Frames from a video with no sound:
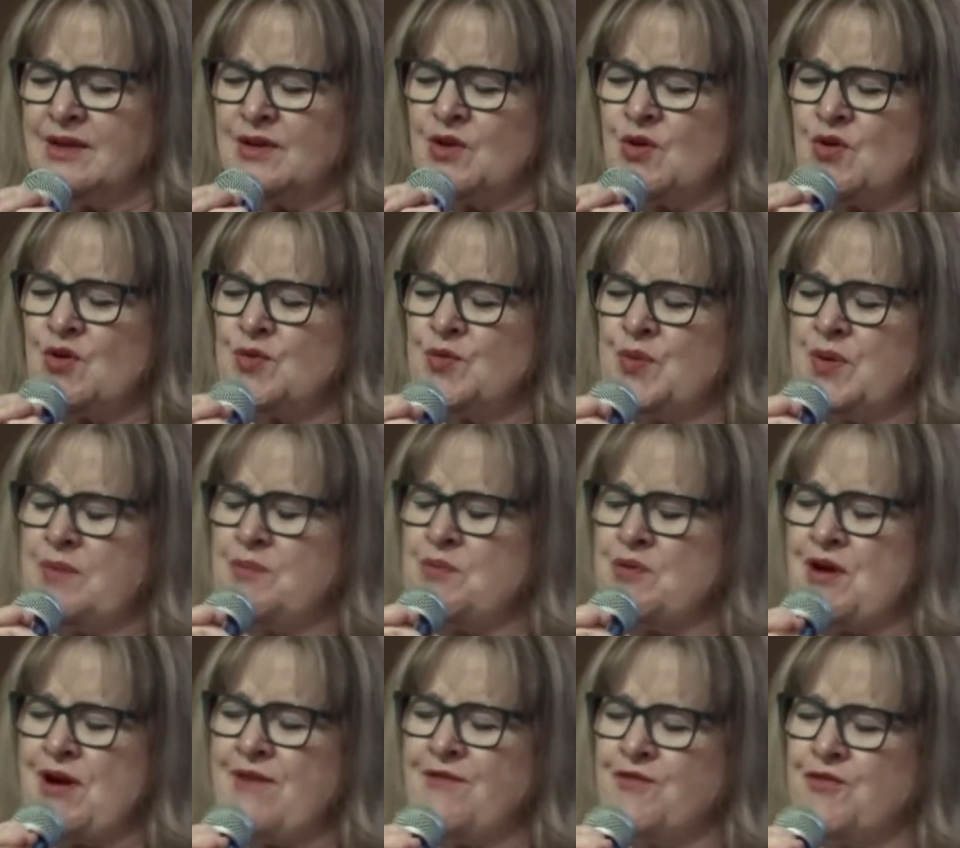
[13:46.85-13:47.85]
Lord, we
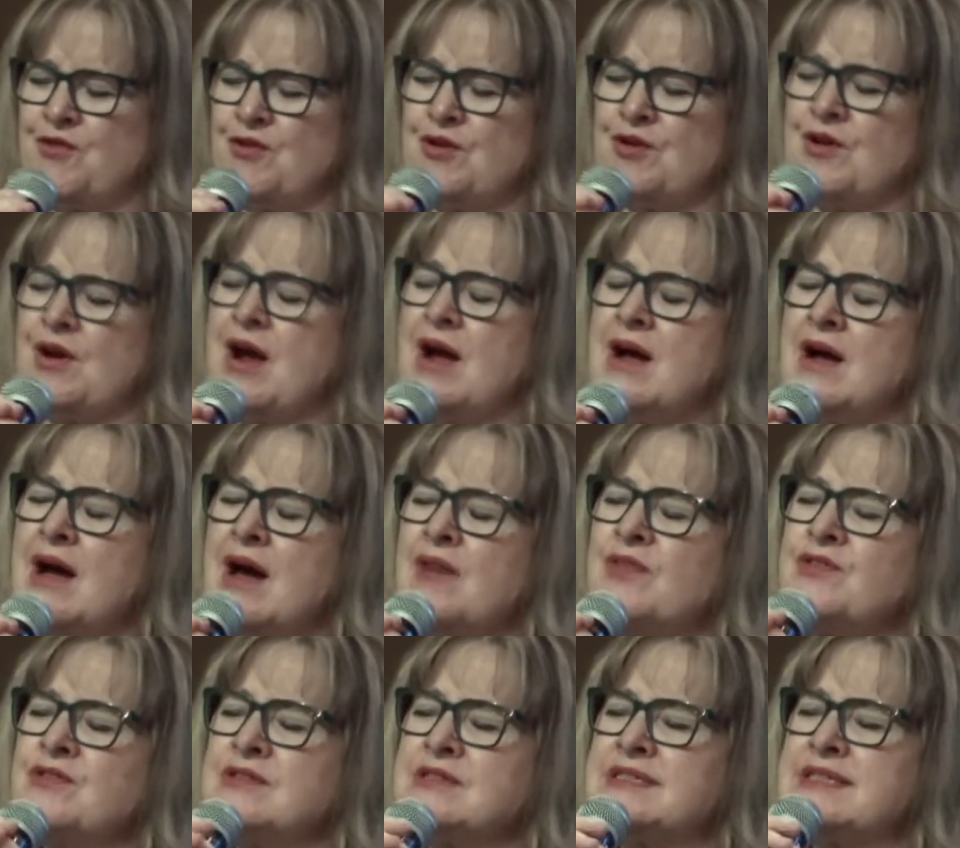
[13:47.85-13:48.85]
pray for
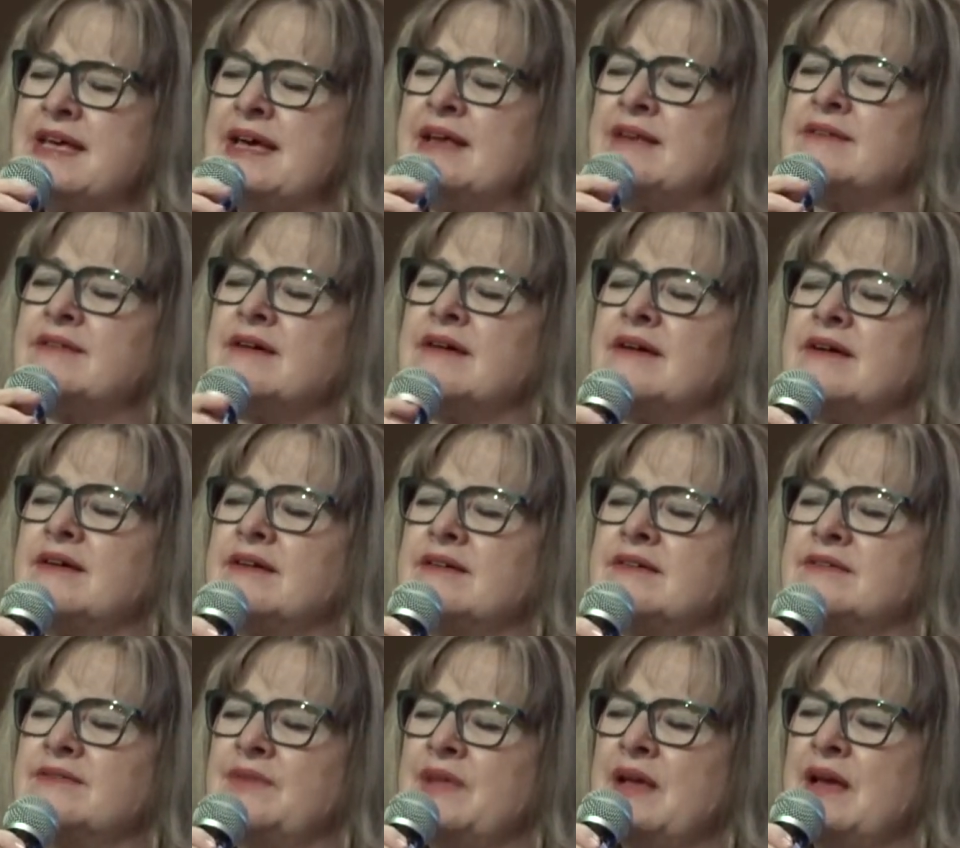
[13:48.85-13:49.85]
others that
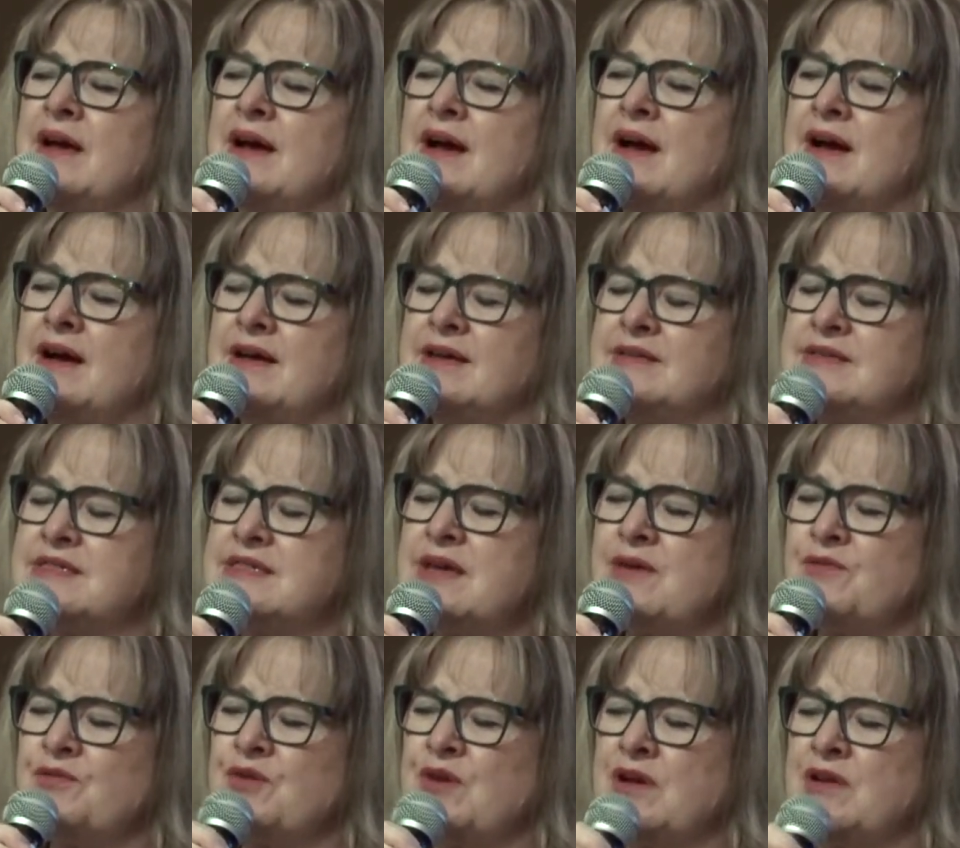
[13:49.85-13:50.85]
are uh,
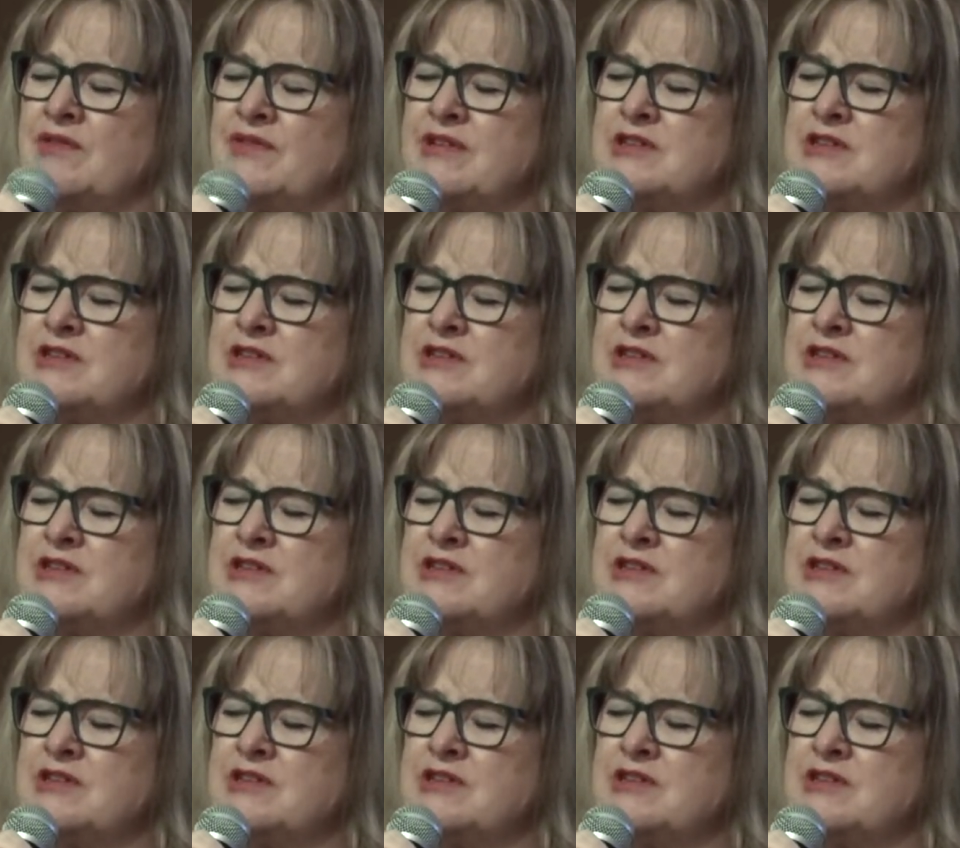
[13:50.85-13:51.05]
suffering.